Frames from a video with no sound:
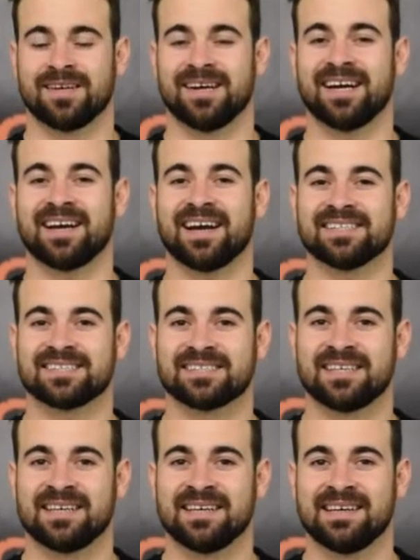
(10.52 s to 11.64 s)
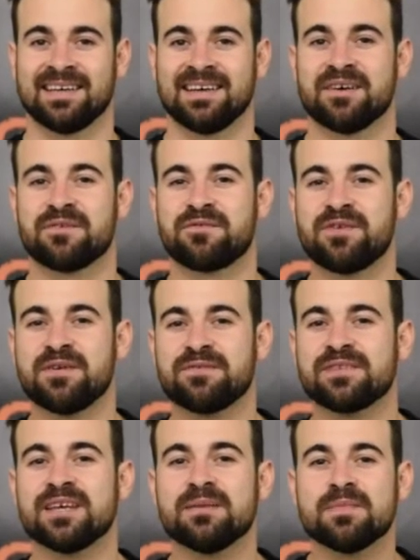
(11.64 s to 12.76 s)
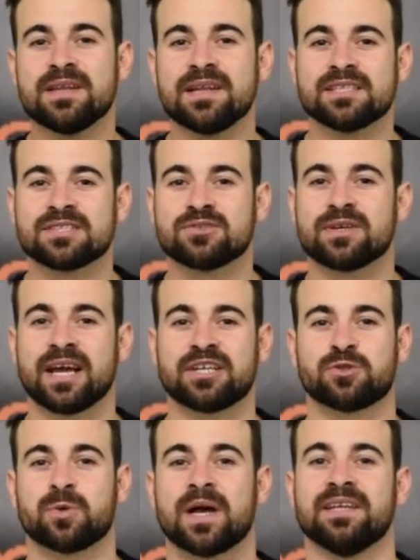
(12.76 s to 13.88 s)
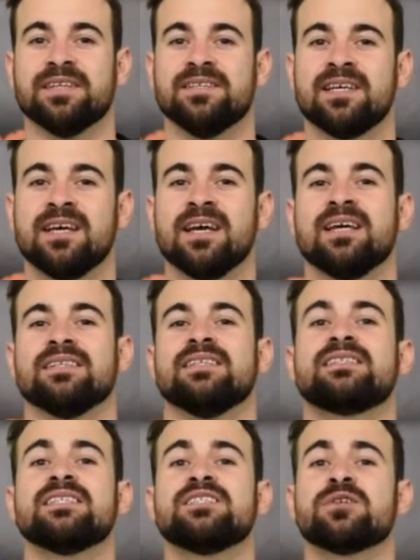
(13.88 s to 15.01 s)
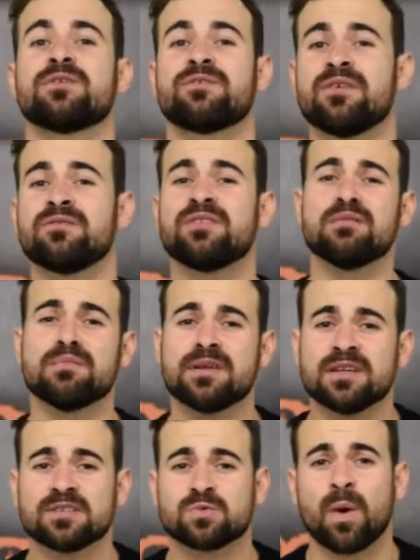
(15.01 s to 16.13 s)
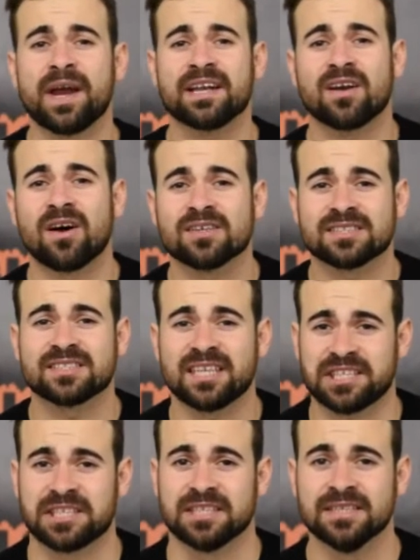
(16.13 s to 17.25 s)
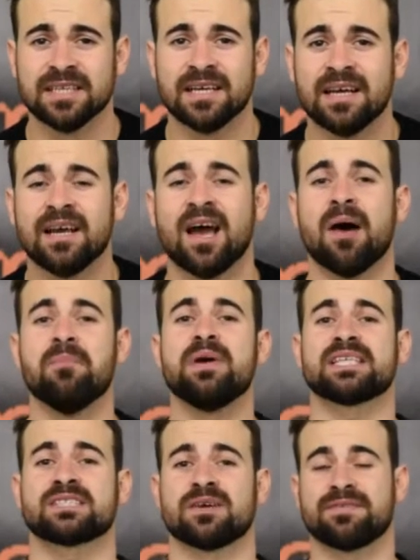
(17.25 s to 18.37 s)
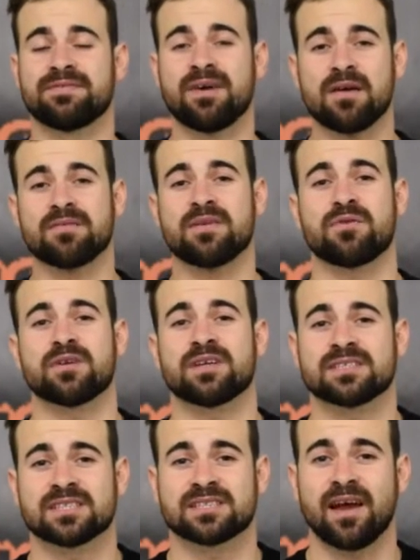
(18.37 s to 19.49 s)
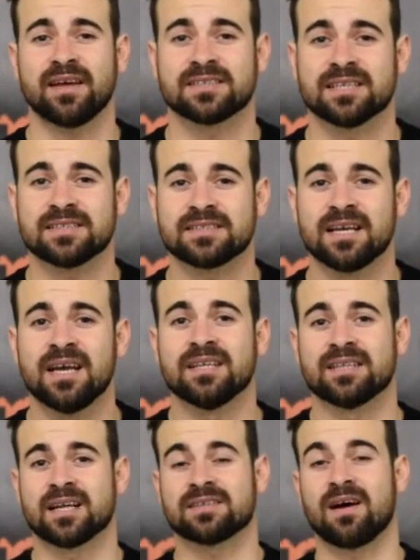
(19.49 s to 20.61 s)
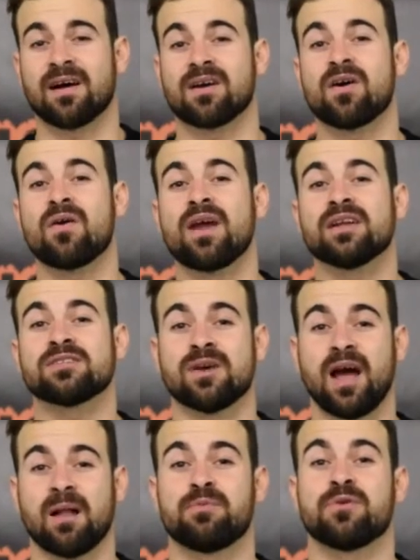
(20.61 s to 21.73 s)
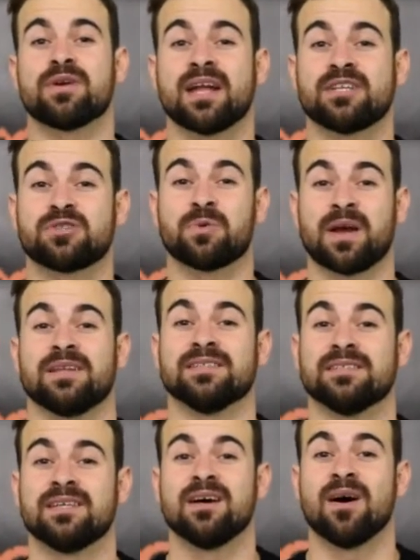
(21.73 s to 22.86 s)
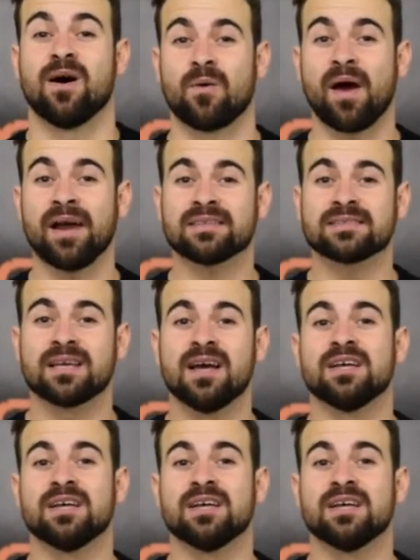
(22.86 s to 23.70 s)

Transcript: Hi guys, 15 minutes to get shredded. This is your 15 minutes weight loss session, a mix of five different exercises that are going to help you get shredded, alright?